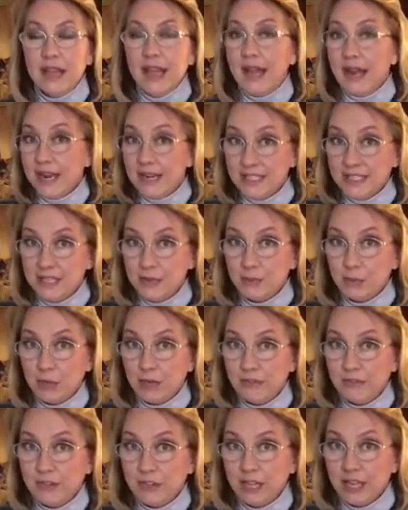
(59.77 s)
And I did
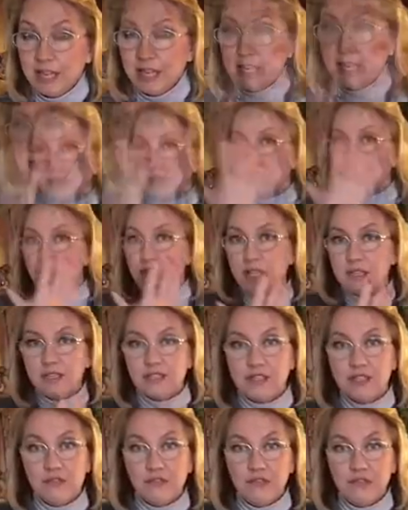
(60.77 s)
briefly. It wasn't
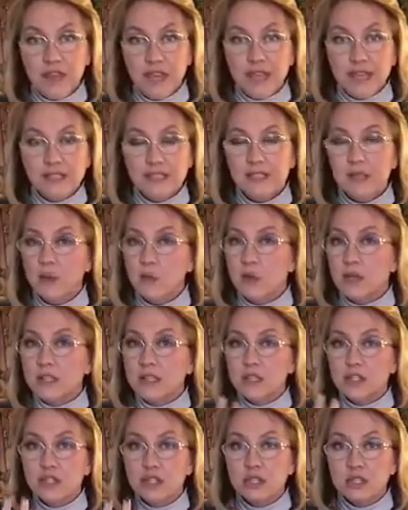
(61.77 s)
just the face, it
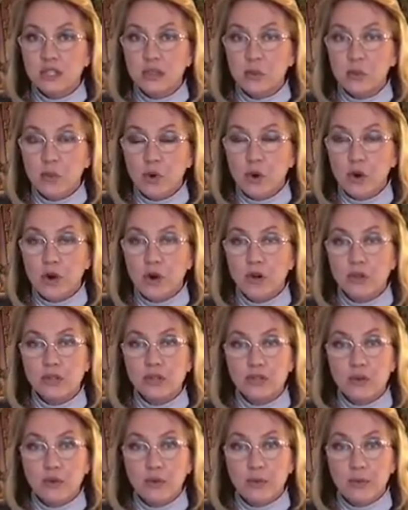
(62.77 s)
wasn't just the
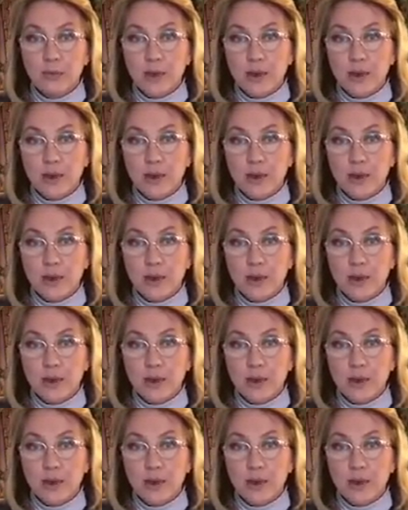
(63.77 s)
words or the